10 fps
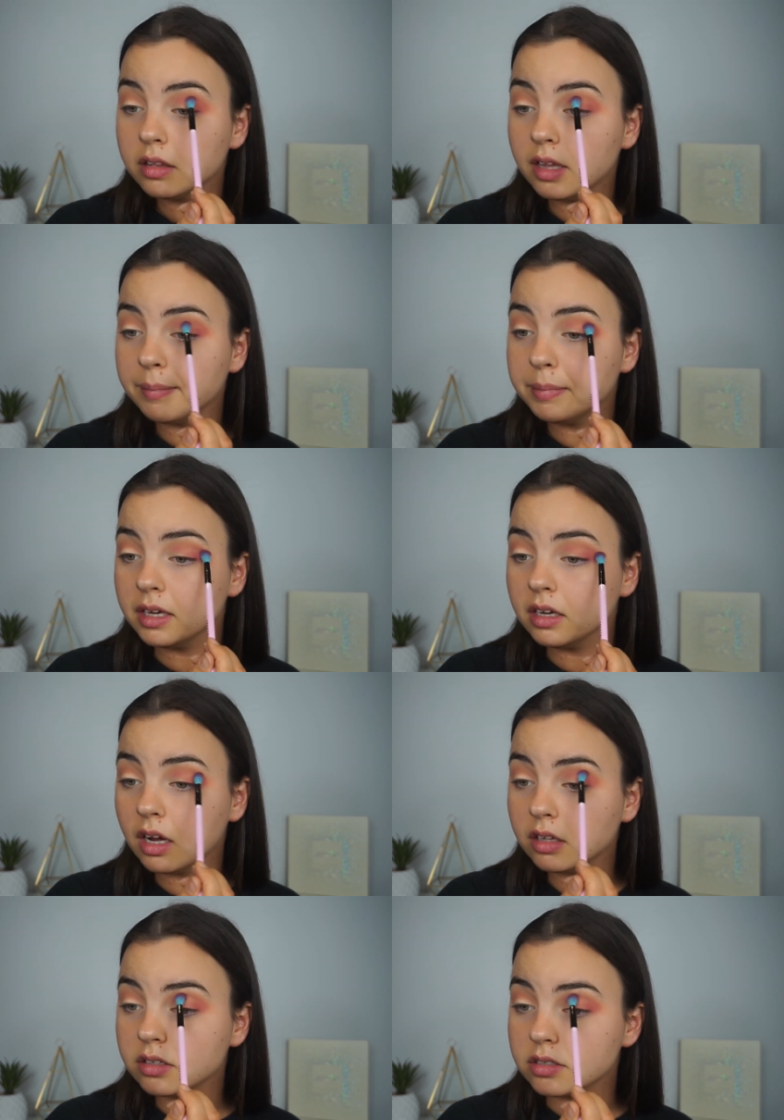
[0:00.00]
That pink
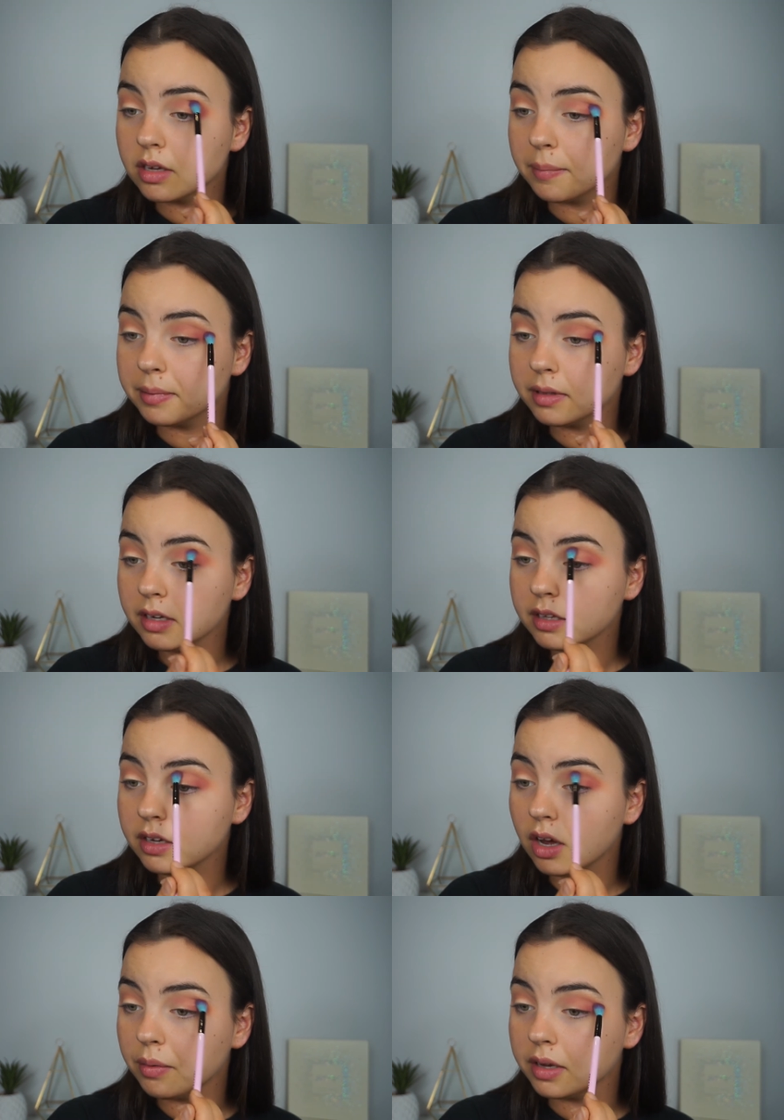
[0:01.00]
color is completely
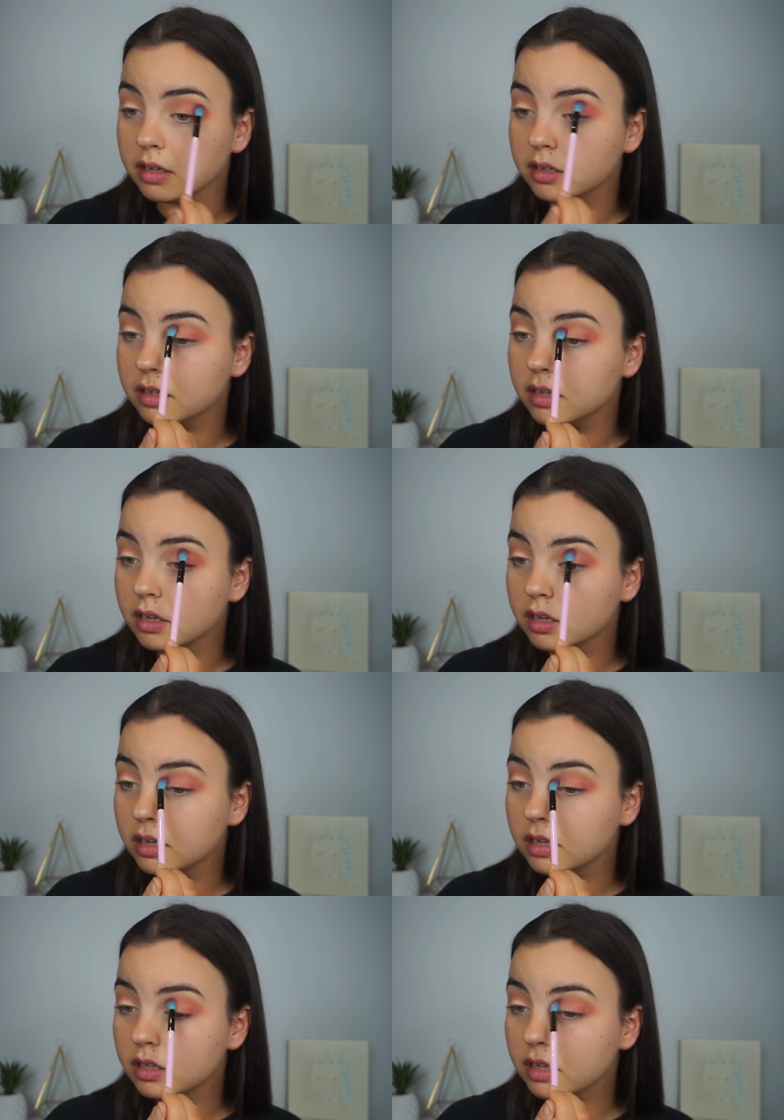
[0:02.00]
going.
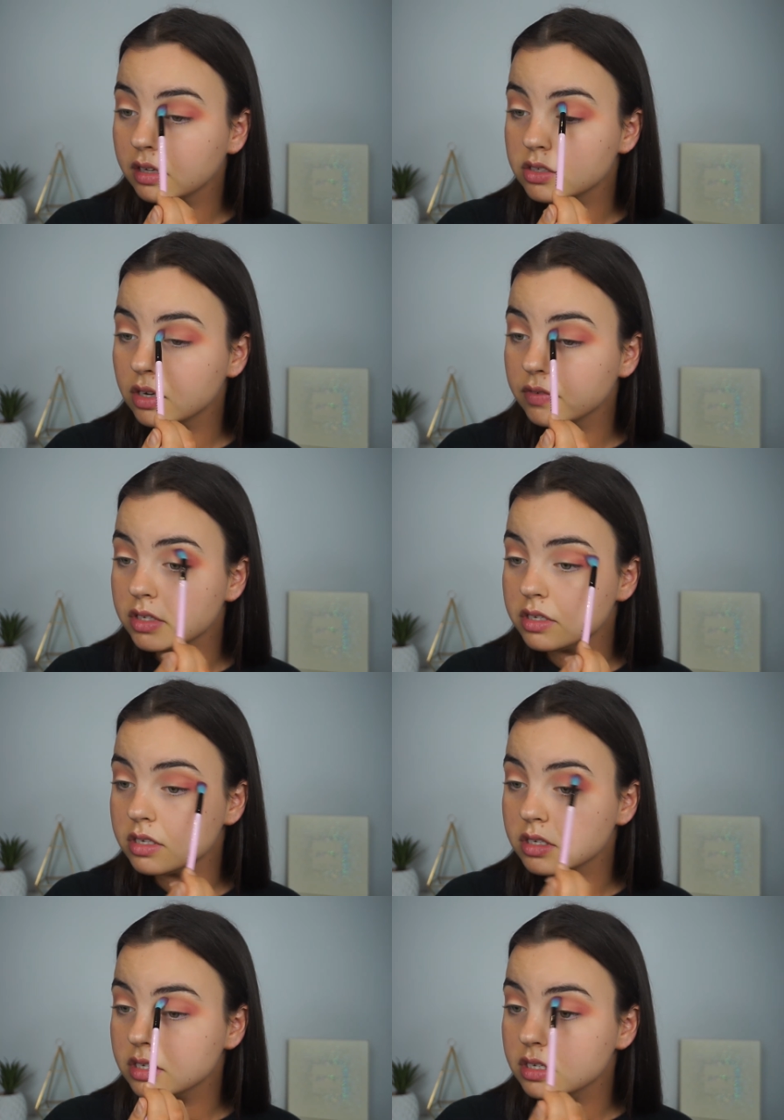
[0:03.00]
Like it's not even
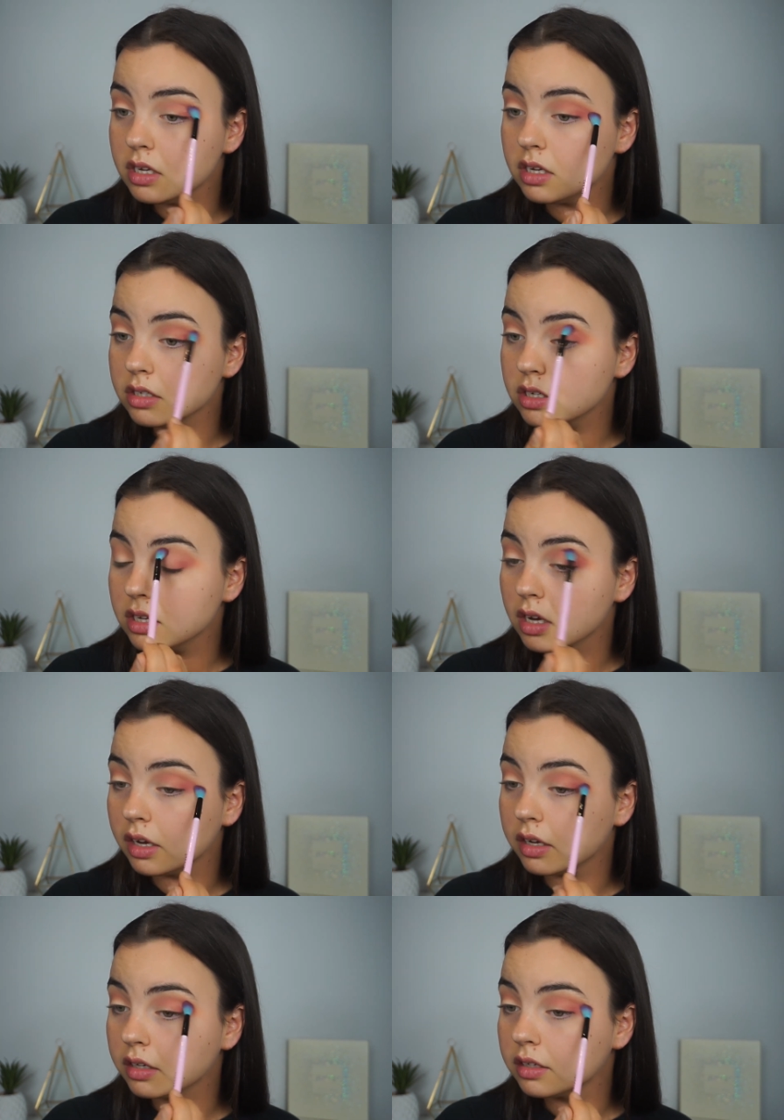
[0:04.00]
sticking to the
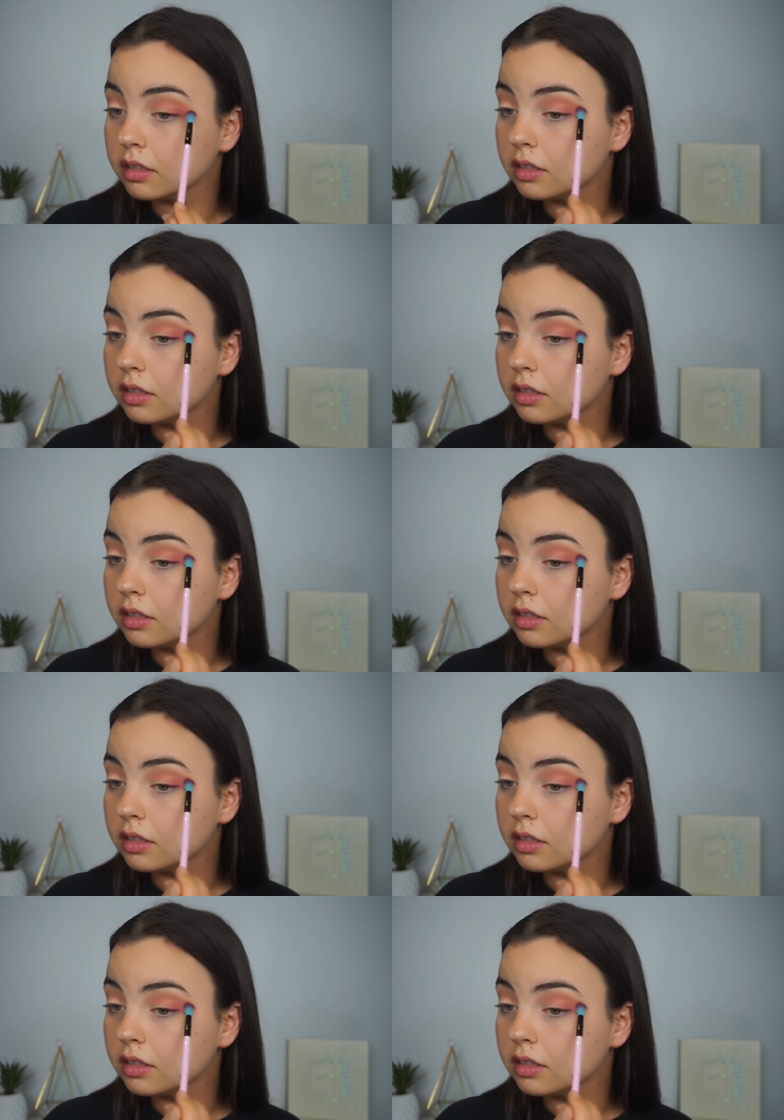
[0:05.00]
eye.